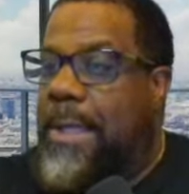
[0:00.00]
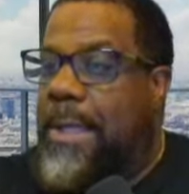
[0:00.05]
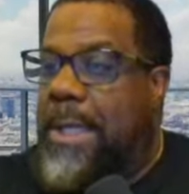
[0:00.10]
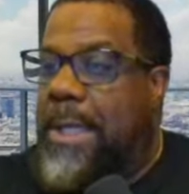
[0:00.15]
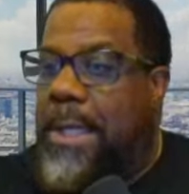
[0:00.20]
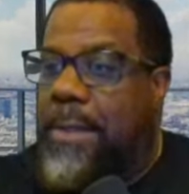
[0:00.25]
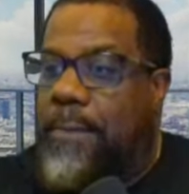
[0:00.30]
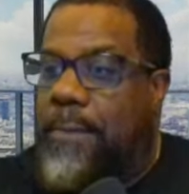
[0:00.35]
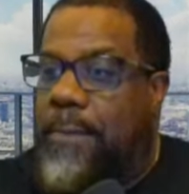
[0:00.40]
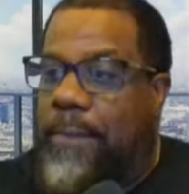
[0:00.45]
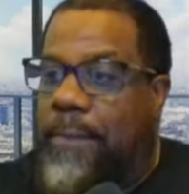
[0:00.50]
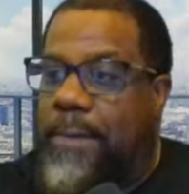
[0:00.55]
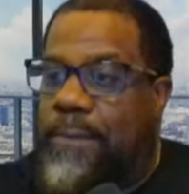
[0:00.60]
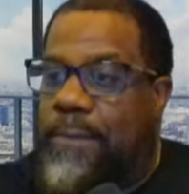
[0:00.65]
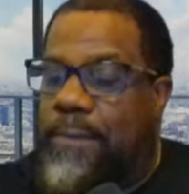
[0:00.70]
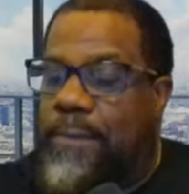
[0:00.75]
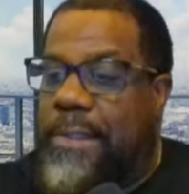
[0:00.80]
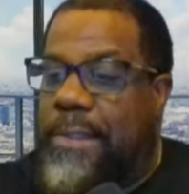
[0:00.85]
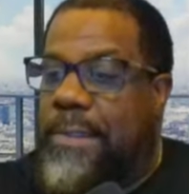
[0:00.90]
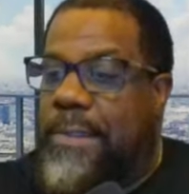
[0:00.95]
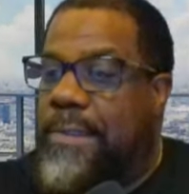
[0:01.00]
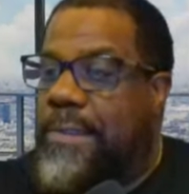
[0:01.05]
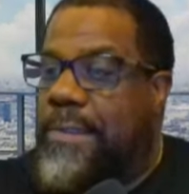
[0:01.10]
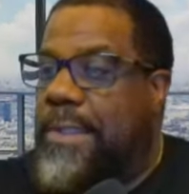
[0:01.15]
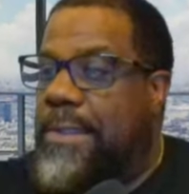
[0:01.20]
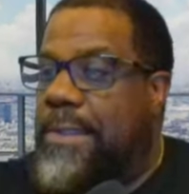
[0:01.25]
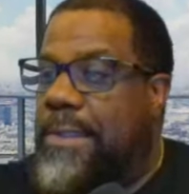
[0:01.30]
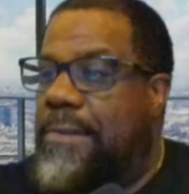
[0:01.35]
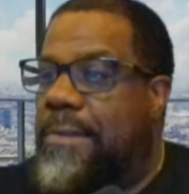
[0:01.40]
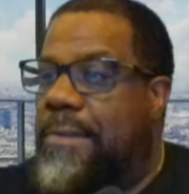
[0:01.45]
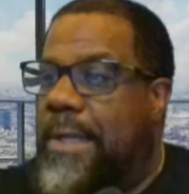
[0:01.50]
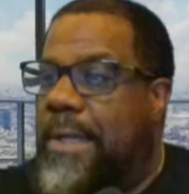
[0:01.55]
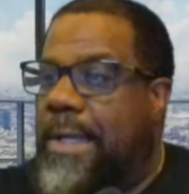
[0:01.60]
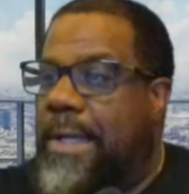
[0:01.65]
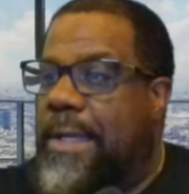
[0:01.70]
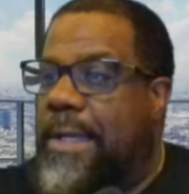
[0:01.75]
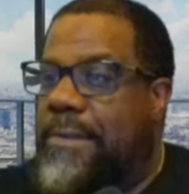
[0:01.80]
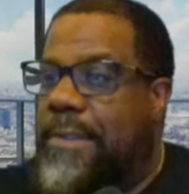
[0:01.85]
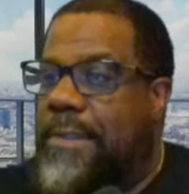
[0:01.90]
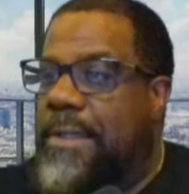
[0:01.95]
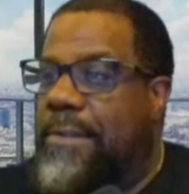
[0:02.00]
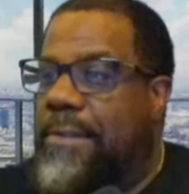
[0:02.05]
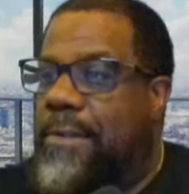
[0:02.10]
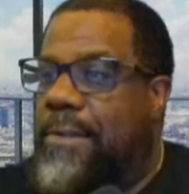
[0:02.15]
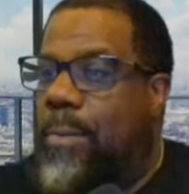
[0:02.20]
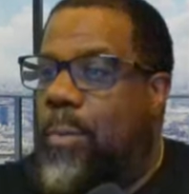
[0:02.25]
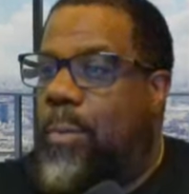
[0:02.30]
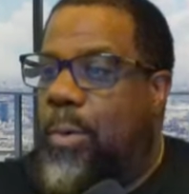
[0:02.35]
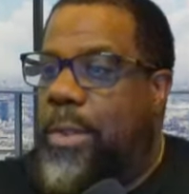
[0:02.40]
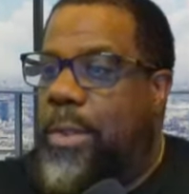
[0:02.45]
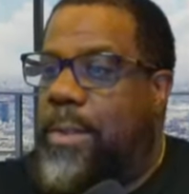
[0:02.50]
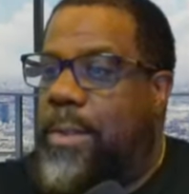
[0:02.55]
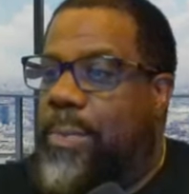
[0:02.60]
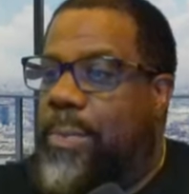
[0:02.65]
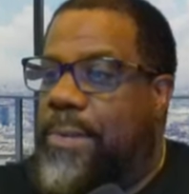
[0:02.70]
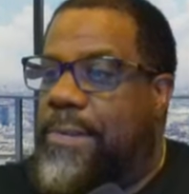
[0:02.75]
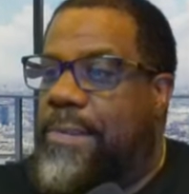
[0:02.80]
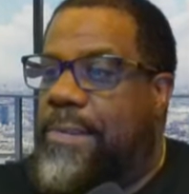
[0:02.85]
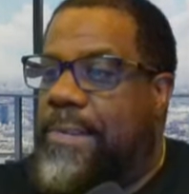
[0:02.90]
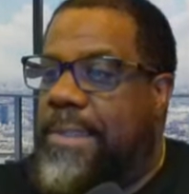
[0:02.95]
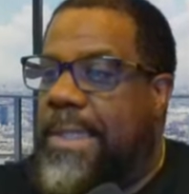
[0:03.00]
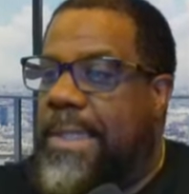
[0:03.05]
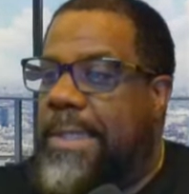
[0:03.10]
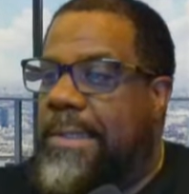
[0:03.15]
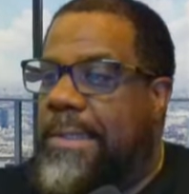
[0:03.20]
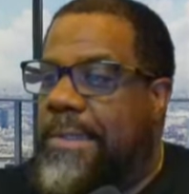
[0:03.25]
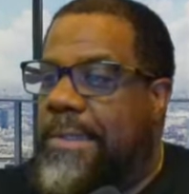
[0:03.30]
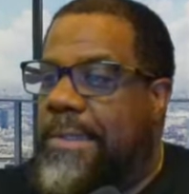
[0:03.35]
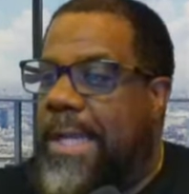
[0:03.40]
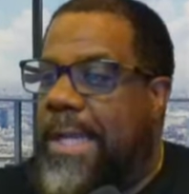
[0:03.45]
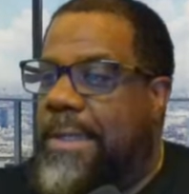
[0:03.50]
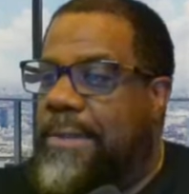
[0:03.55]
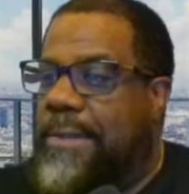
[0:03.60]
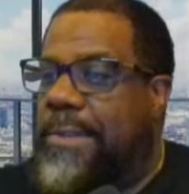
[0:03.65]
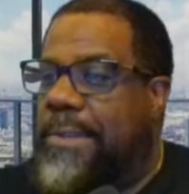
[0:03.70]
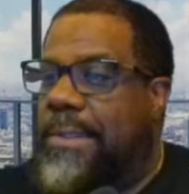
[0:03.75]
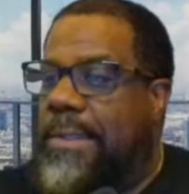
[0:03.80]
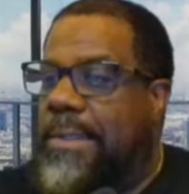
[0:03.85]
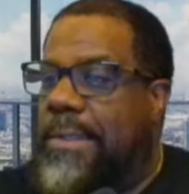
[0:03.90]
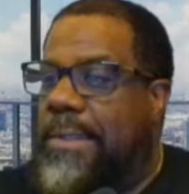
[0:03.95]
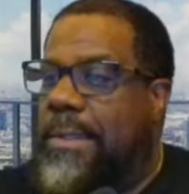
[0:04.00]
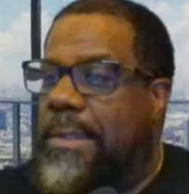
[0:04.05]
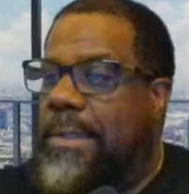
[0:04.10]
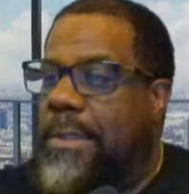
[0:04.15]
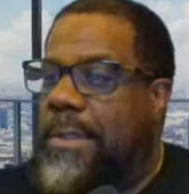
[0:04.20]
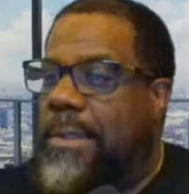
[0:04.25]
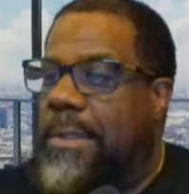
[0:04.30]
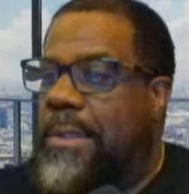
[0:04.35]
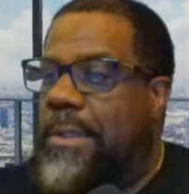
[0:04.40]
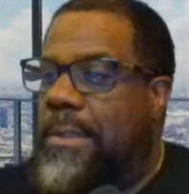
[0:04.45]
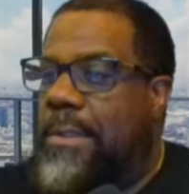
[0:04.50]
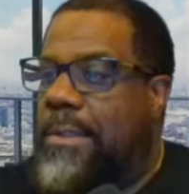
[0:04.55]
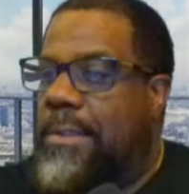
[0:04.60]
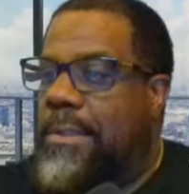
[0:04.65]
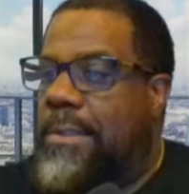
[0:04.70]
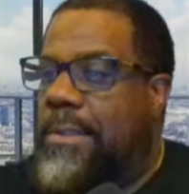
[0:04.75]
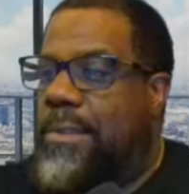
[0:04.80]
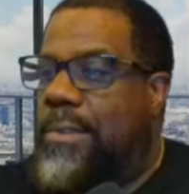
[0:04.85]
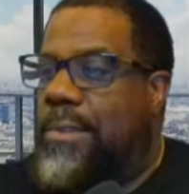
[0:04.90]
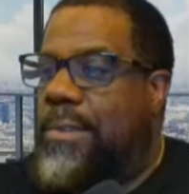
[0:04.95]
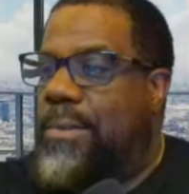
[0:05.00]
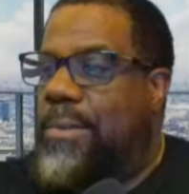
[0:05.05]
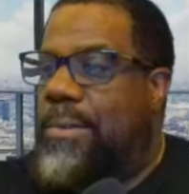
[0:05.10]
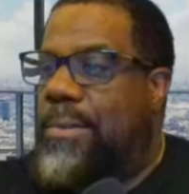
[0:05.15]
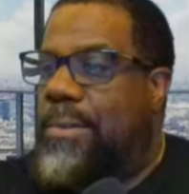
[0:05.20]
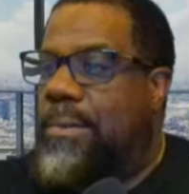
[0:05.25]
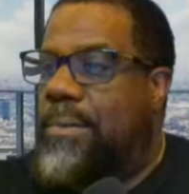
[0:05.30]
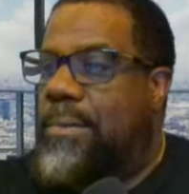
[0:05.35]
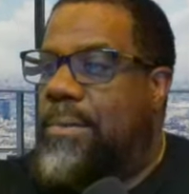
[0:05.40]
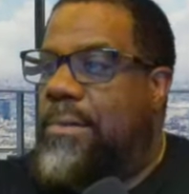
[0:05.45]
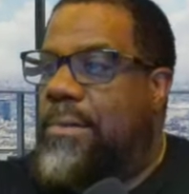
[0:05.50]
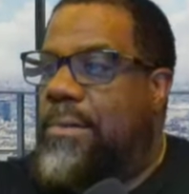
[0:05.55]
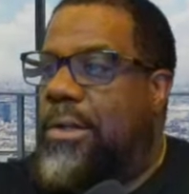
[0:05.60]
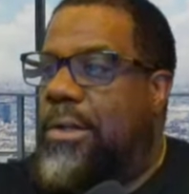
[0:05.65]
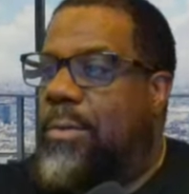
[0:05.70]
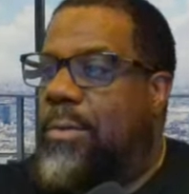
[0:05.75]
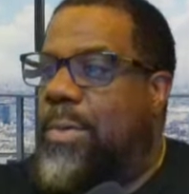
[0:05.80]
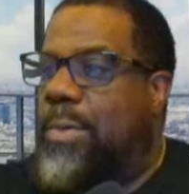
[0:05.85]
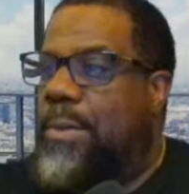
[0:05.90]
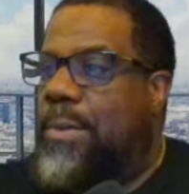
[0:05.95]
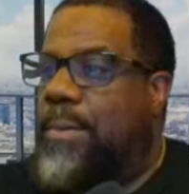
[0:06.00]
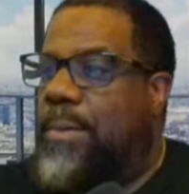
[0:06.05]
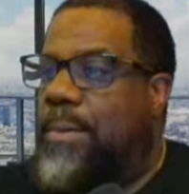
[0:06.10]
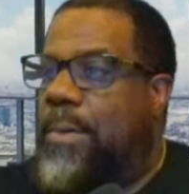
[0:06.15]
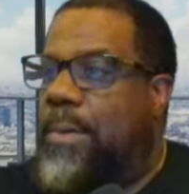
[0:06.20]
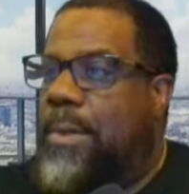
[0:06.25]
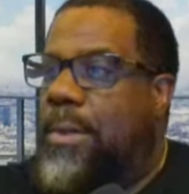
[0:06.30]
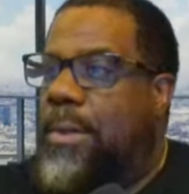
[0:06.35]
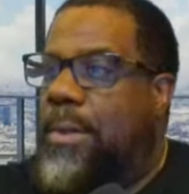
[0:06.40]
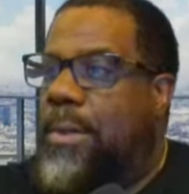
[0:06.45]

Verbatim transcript: And fifty cents, I guess, is a one percent chance to Turbo.